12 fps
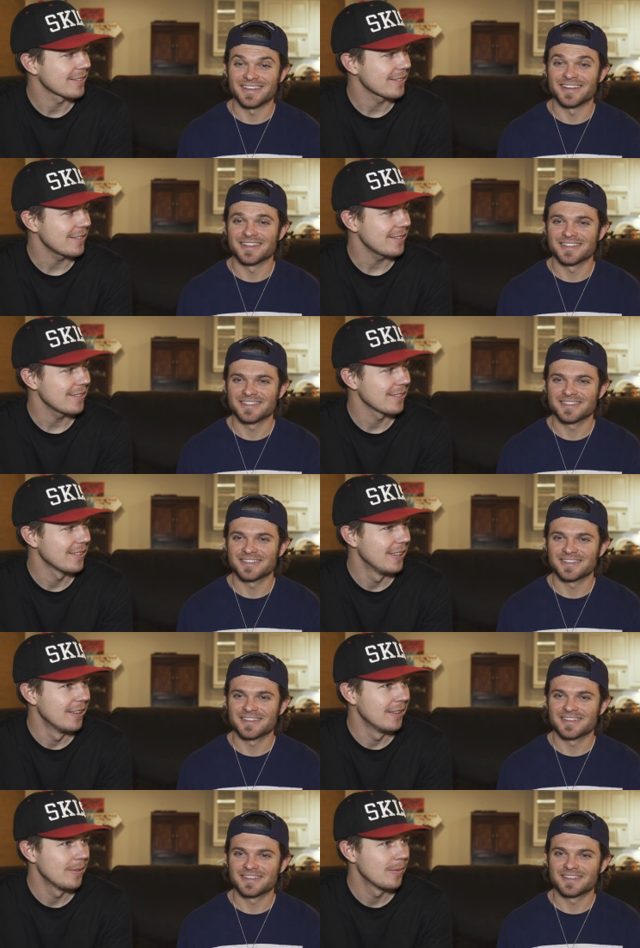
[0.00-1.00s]
Speaker 1: yeah.
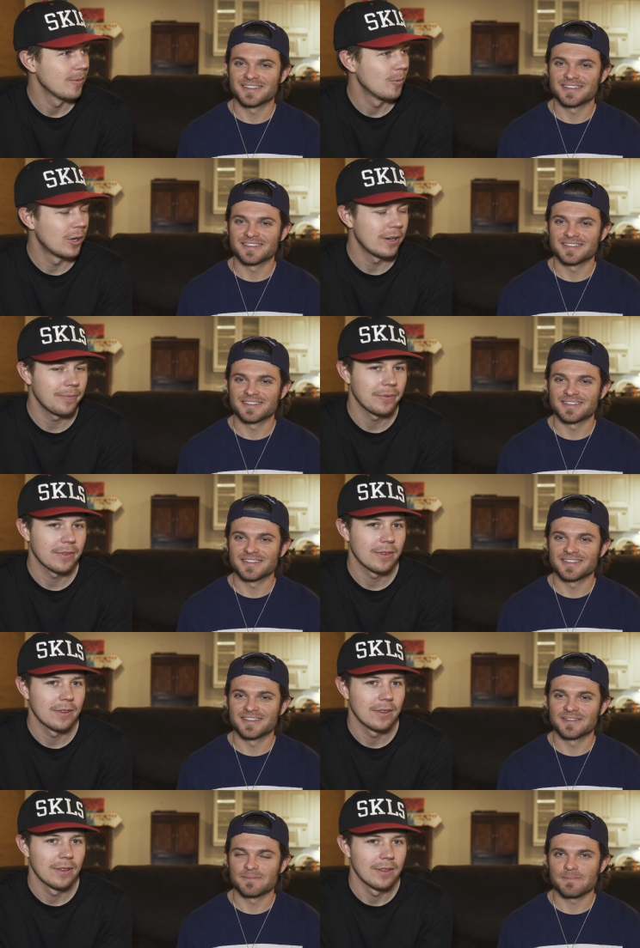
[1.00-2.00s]
Yeah. Well,
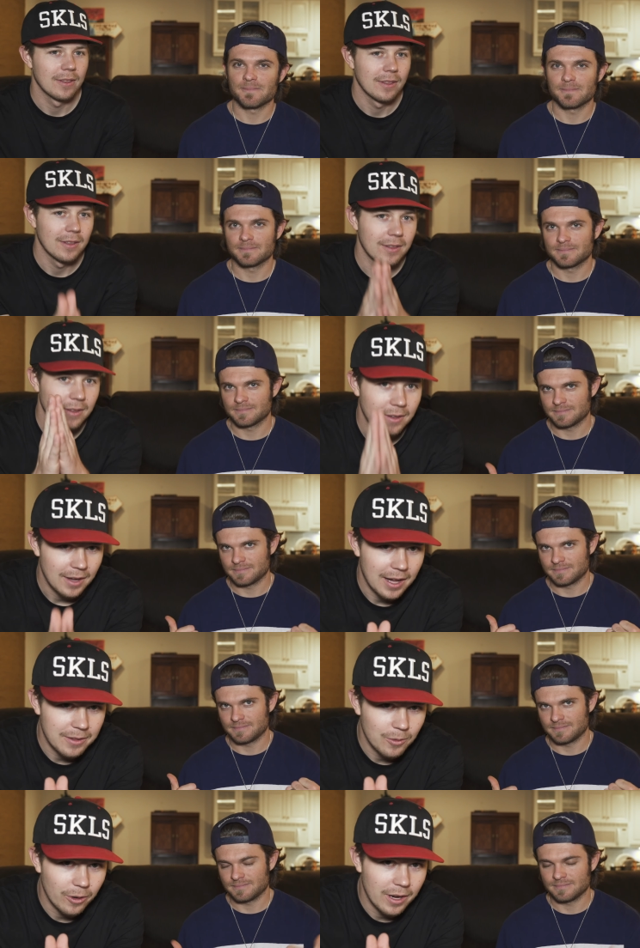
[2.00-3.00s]

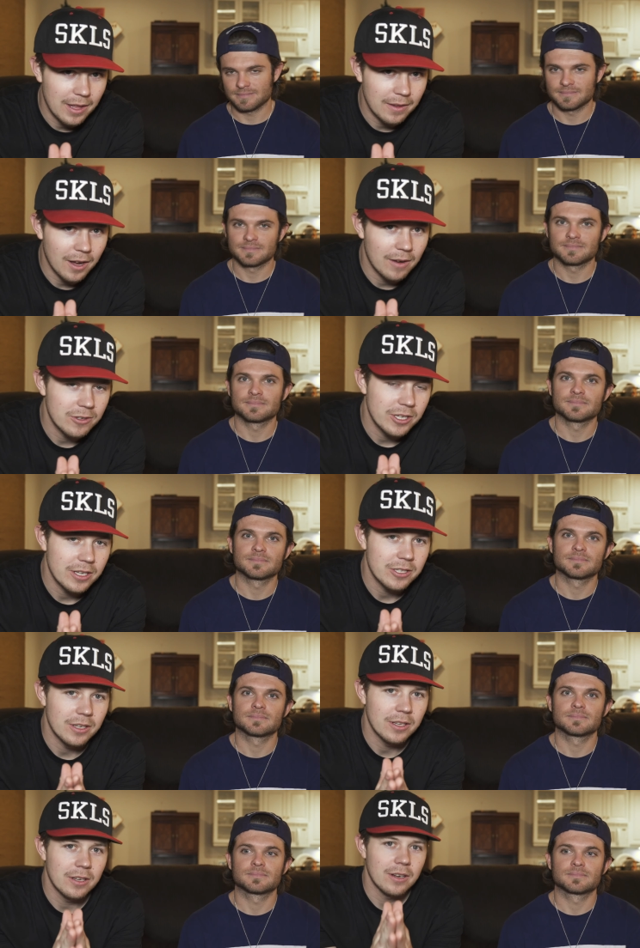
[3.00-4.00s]
I think we're gonna end the
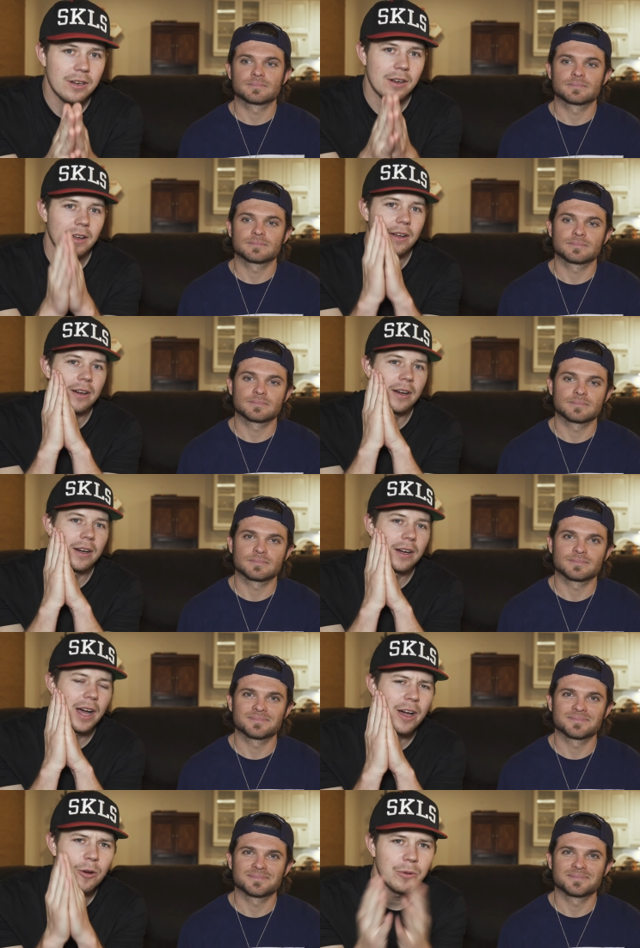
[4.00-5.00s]
conversation here.
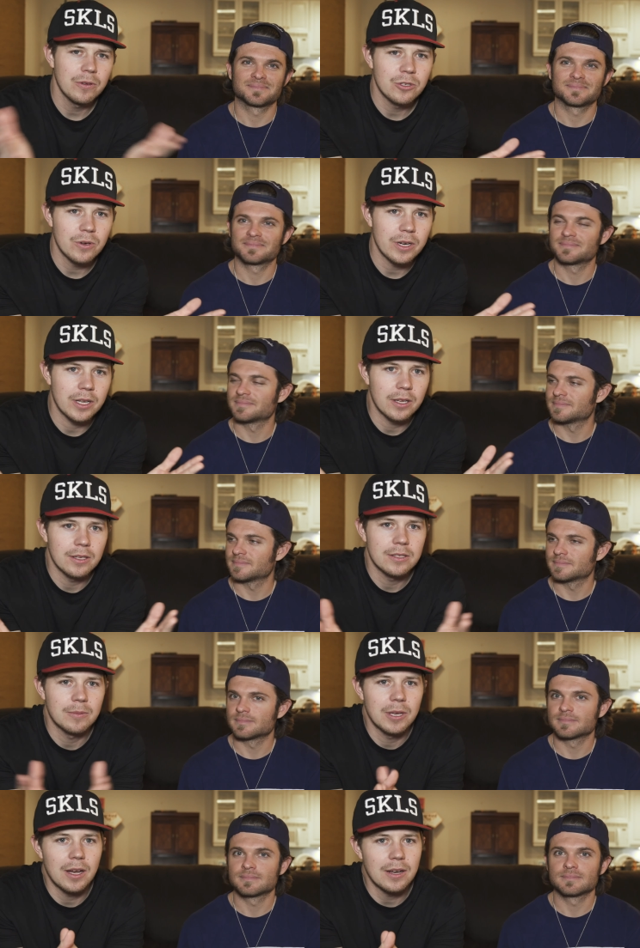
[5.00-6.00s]
Uh, I hope you enjoyed it.
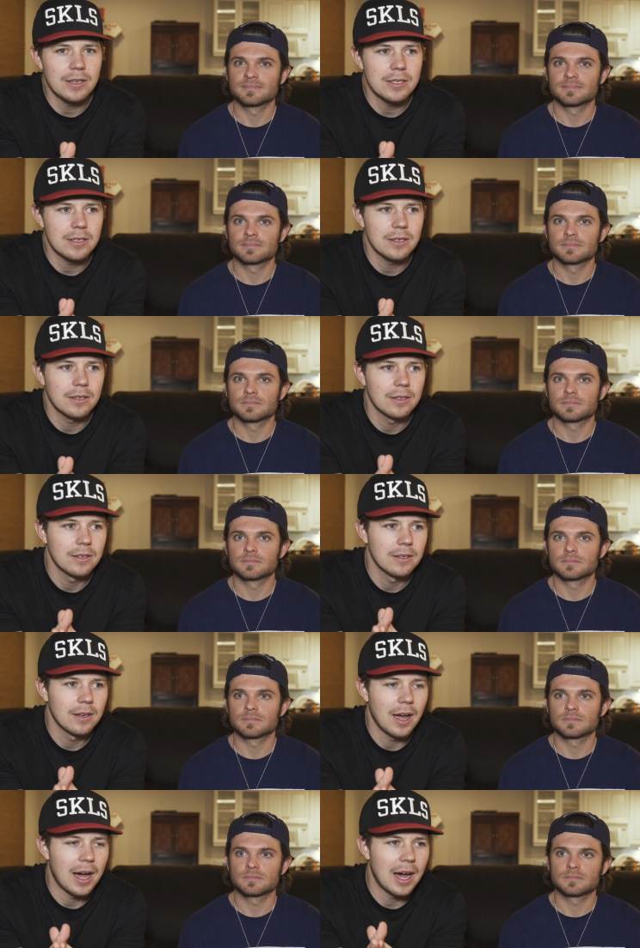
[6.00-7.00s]
To be honest,
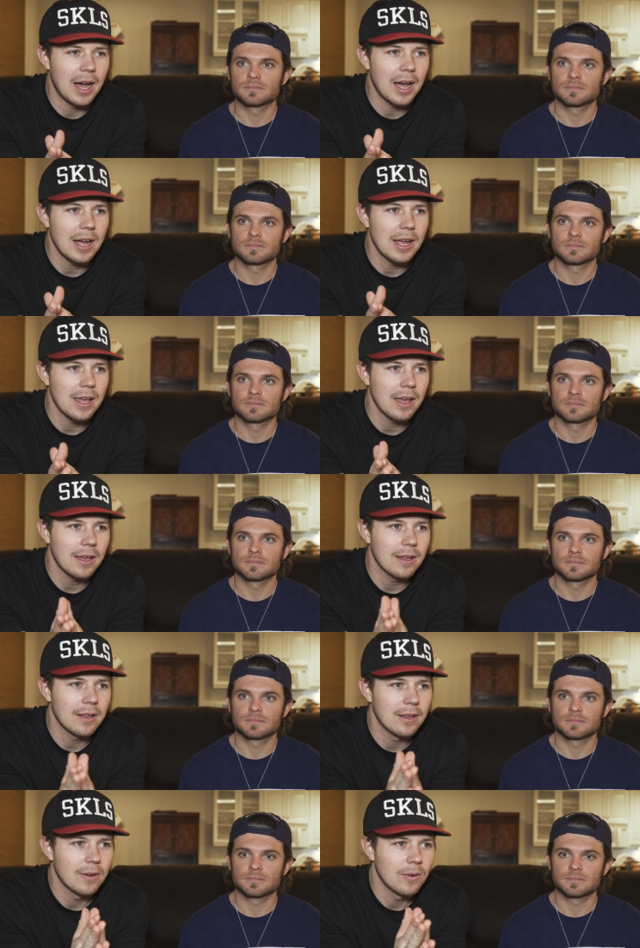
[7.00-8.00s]
I
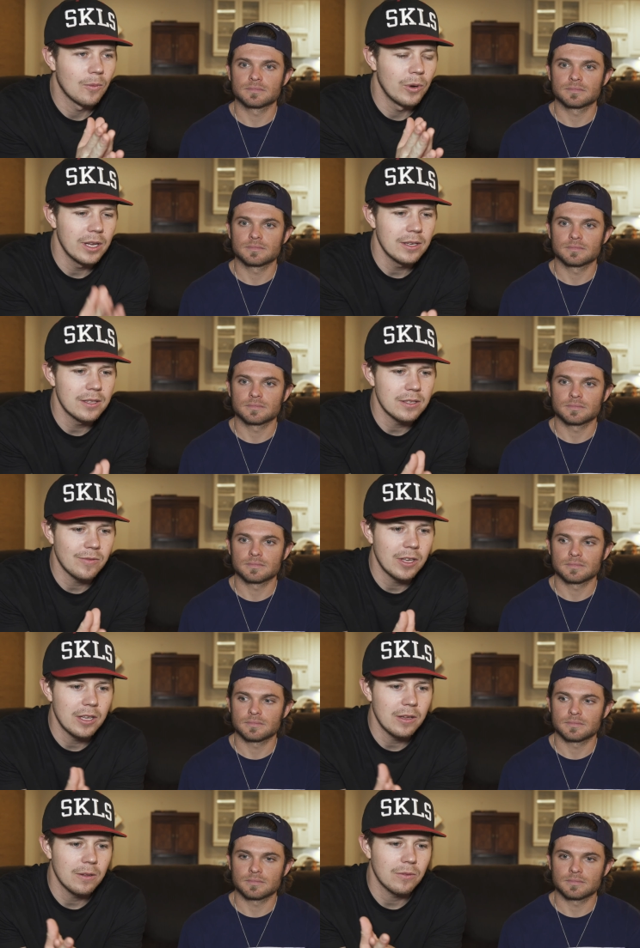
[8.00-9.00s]
went into this
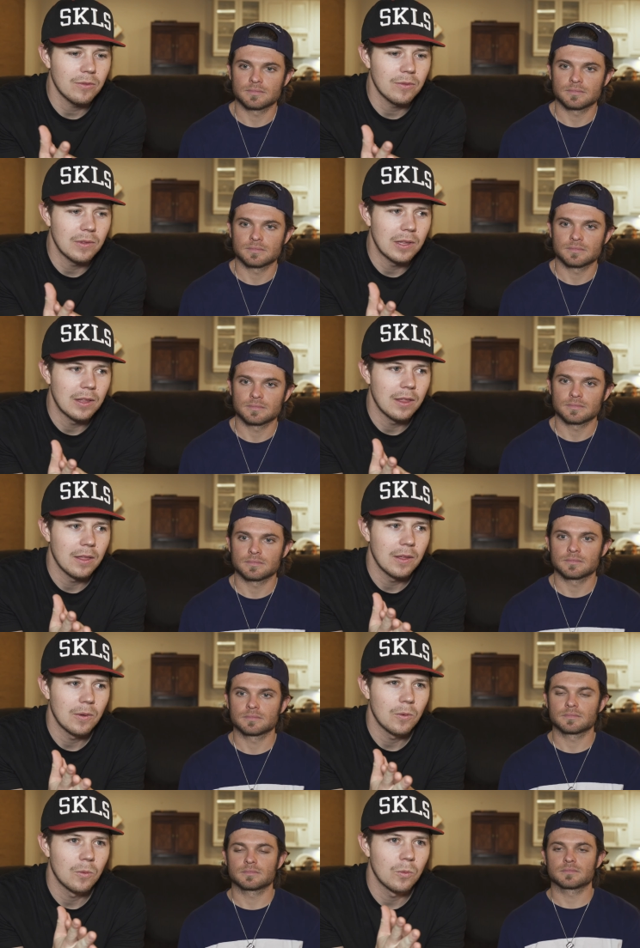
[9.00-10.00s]
video
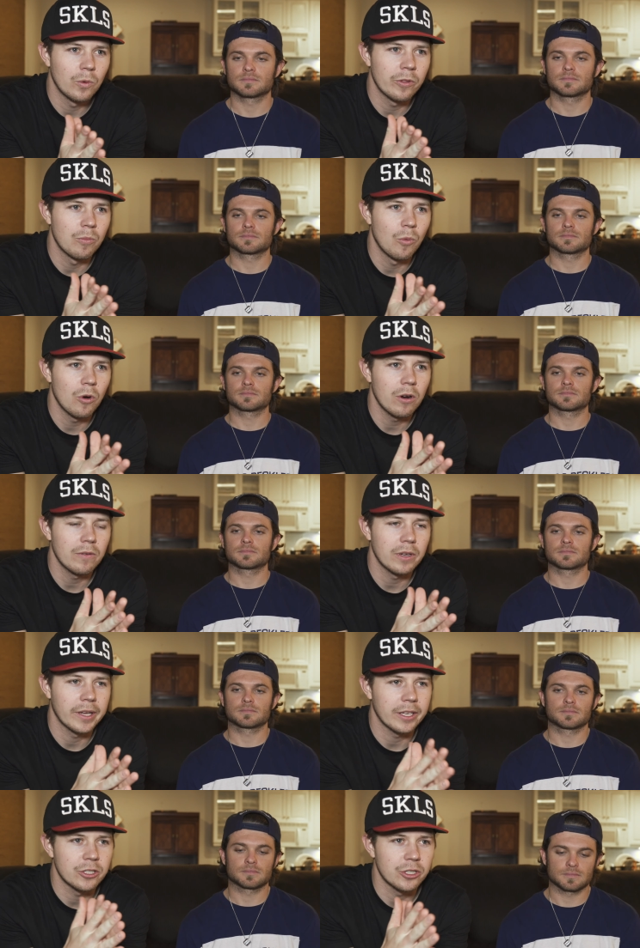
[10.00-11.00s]
with more of a,
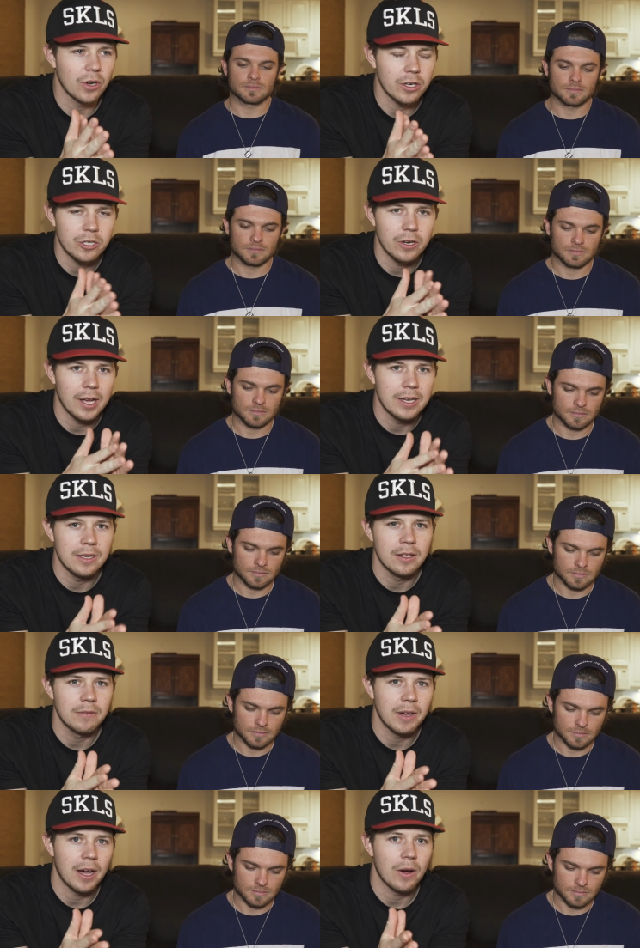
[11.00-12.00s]
like a structured idea
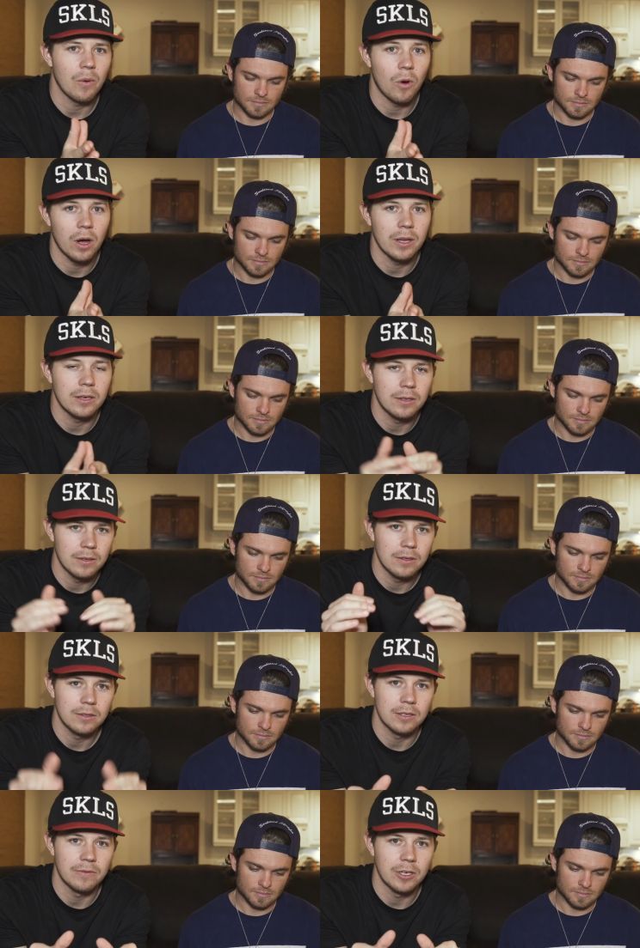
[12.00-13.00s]
of how I wanted
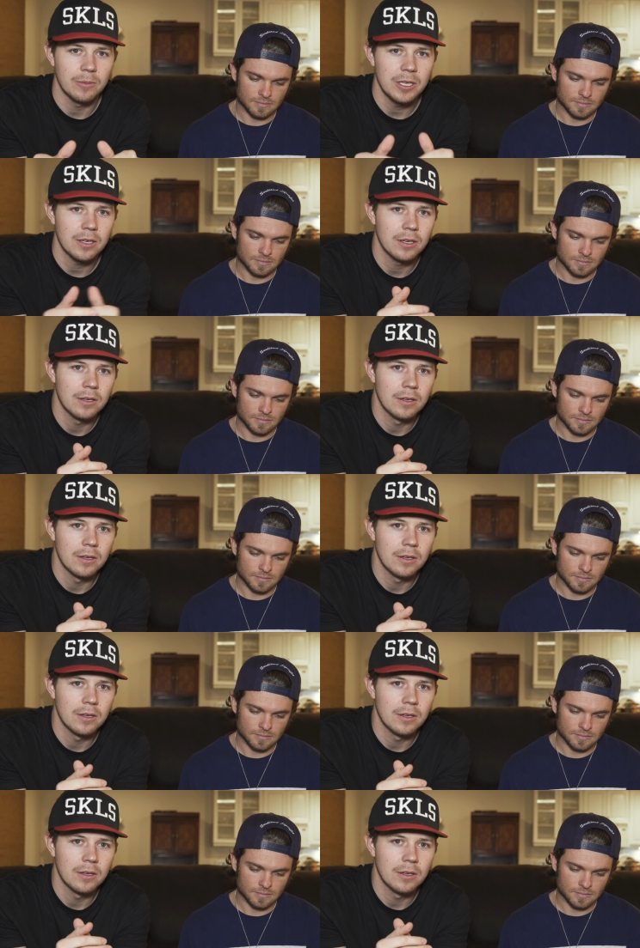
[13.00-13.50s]
to film it,